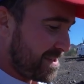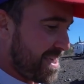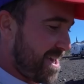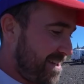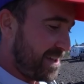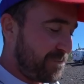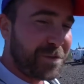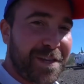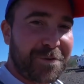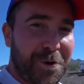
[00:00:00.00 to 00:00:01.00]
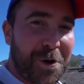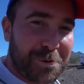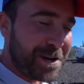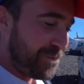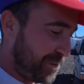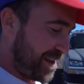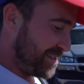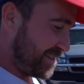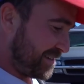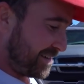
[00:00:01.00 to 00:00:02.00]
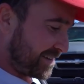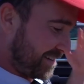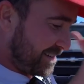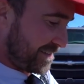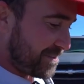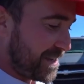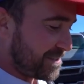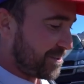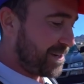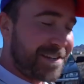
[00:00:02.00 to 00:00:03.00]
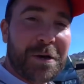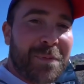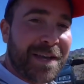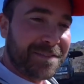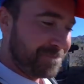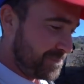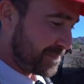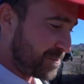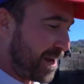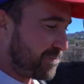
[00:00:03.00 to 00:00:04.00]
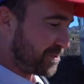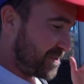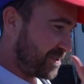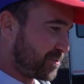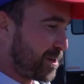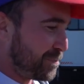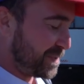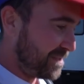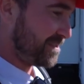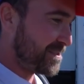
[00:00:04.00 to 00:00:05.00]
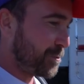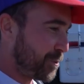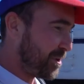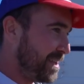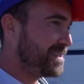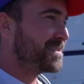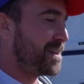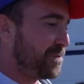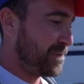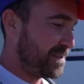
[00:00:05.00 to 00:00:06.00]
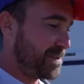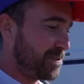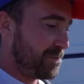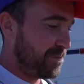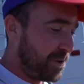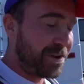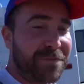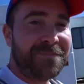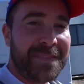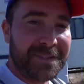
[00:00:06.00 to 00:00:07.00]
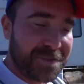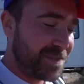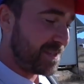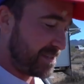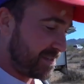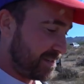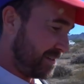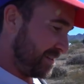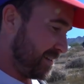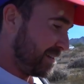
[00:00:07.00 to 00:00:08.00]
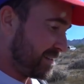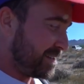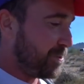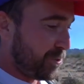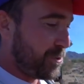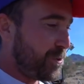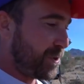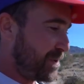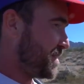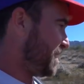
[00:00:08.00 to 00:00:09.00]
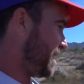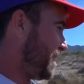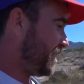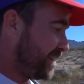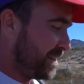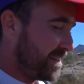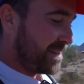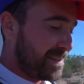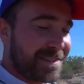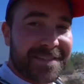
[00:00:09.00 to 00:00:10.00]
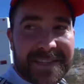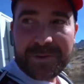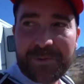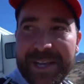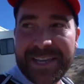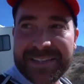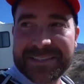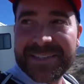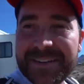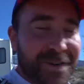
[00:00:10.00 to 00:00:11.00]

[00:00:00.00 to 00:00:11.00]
yeah, I feel like we're already friends and you guys already know my travels and trip and story and stuff. And so I'm very interested to, to hear yours and see the rigs and